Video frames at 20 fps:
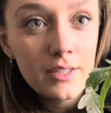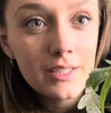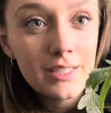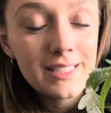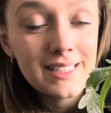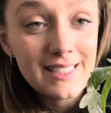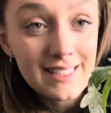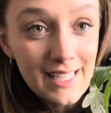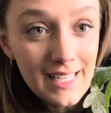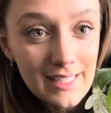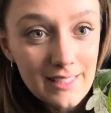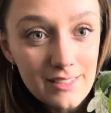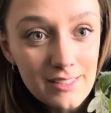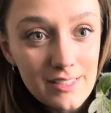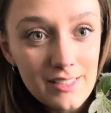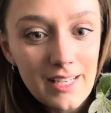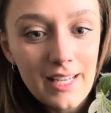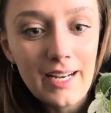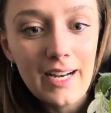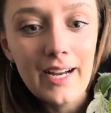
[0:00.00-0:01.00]
since,
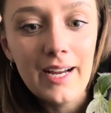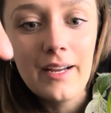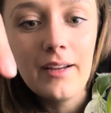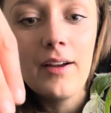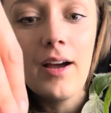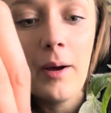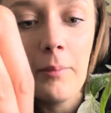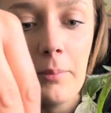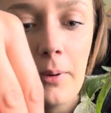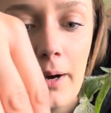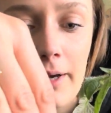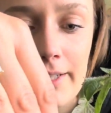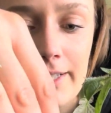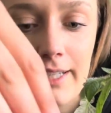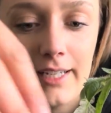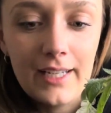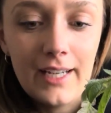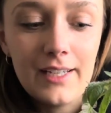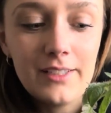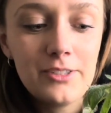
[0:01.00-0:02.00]
and I uppotted
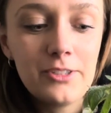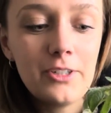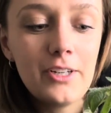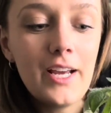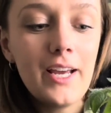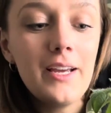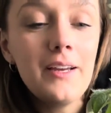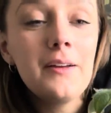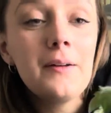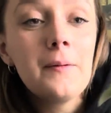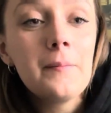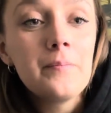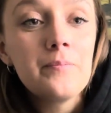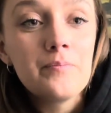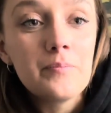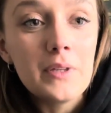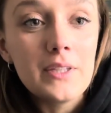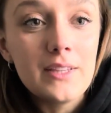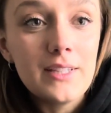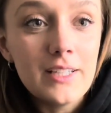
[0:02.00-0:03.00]
it yesterday,
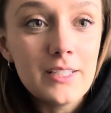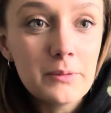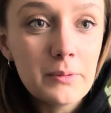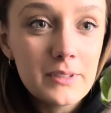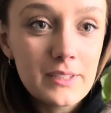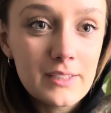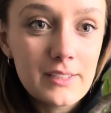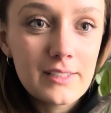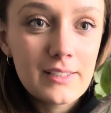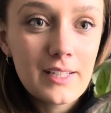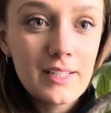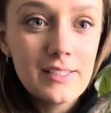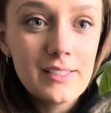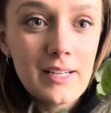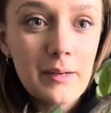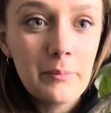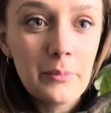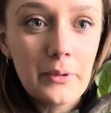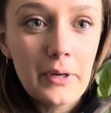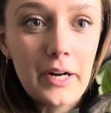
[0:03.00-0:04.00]
but this was its
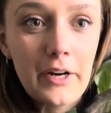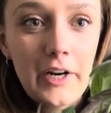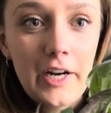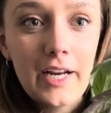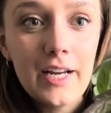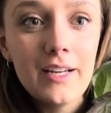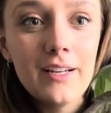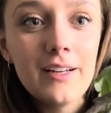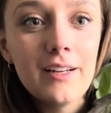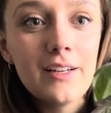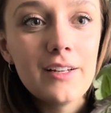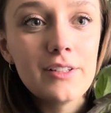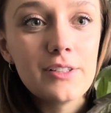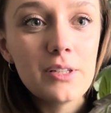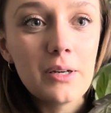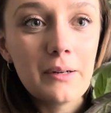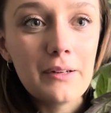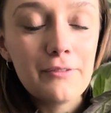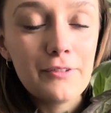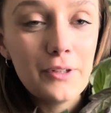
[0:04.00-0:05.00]
contemporary.
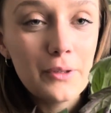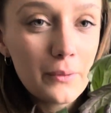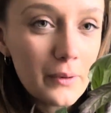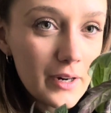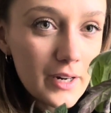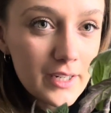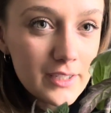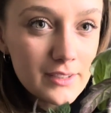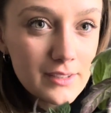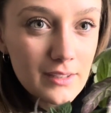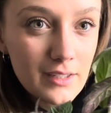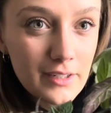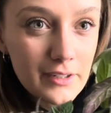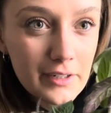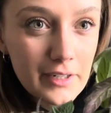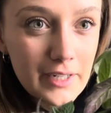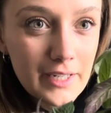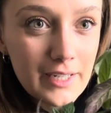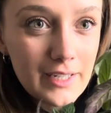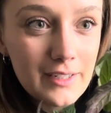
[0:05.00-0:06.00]
So if you are
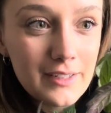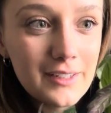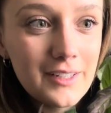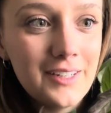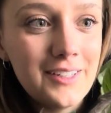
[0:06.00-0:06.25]
considering